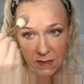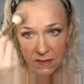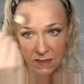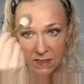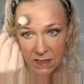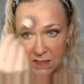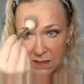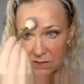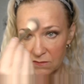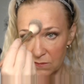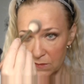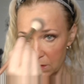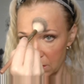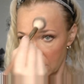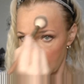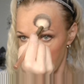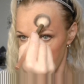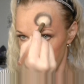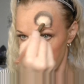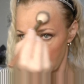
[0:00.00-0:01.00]
Let's see if
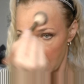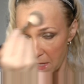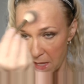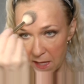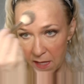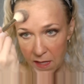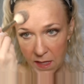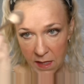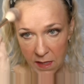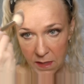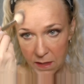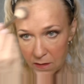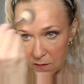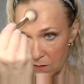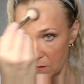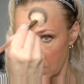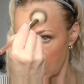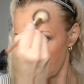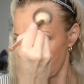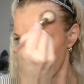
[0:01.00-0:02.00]
we like that,
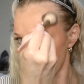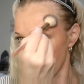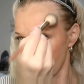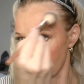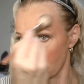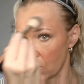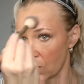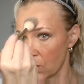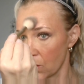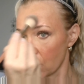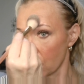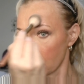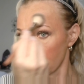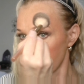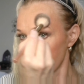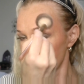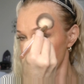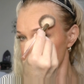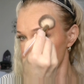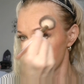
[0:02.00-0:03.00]
or
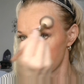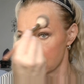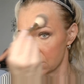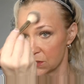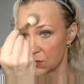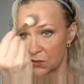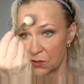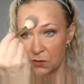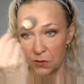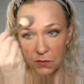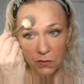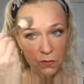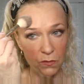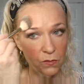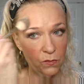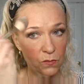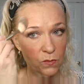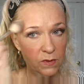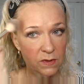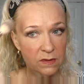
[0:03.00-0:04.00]
if it's
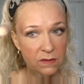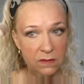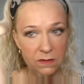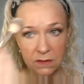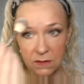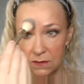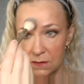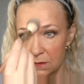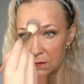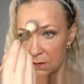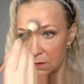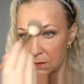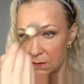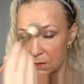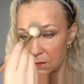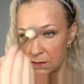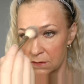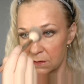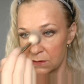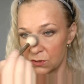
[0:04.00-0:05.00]
too
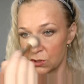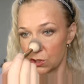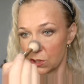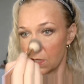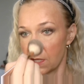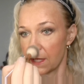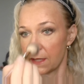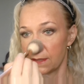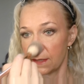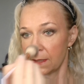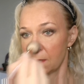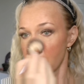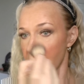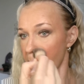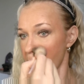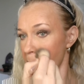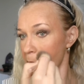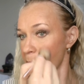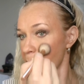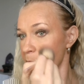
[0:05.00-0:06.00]
shiny.